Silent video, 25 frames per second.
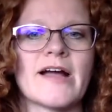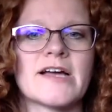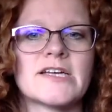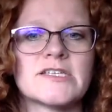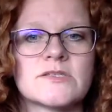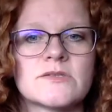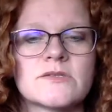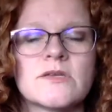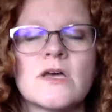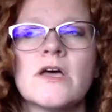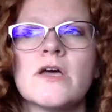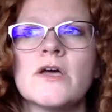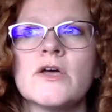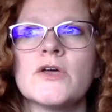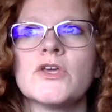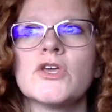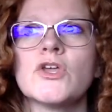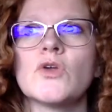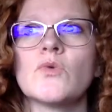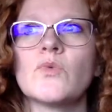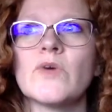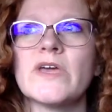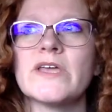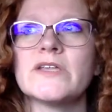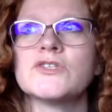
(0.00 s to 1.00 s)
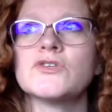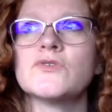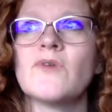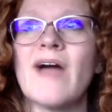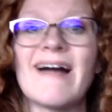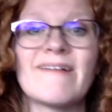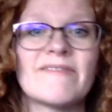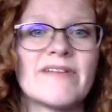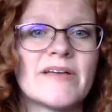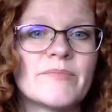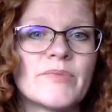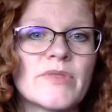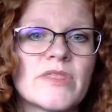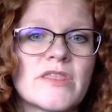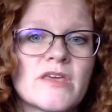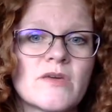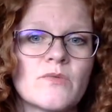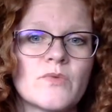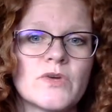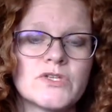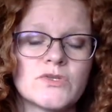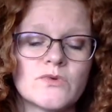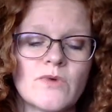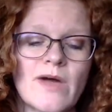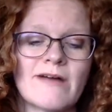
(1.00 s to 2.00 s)
Because, you know, we do have empathy.
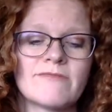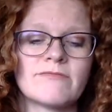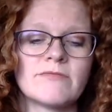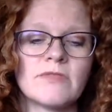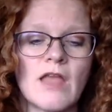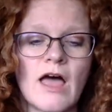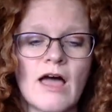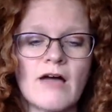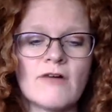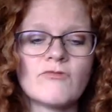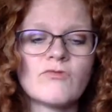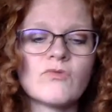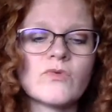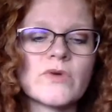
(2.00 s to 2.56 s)
We do have love.